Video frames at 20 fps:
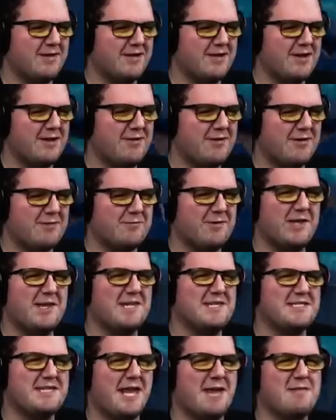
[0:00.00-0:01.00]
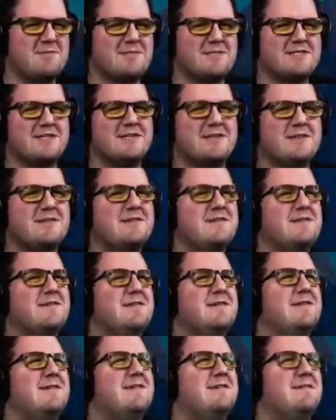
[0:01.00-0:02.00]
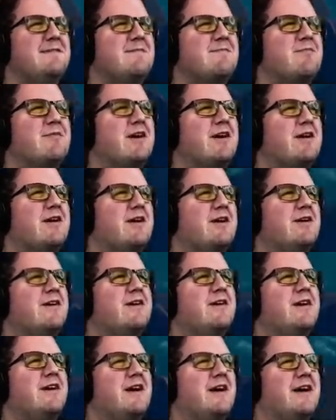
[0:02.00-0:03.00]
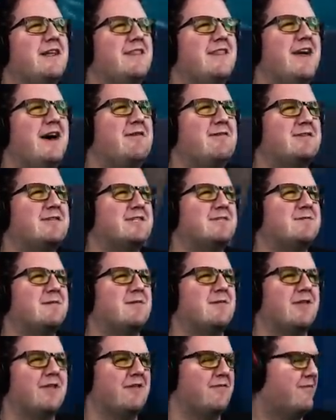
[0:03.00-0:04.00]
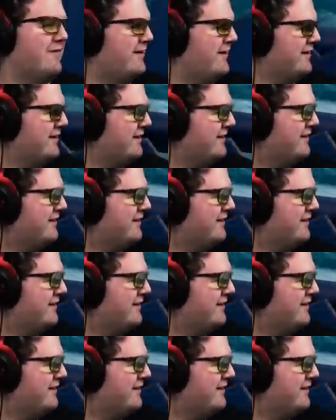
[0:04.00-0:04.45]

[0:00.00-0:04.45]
know how to play this game still. But that would just be really fun.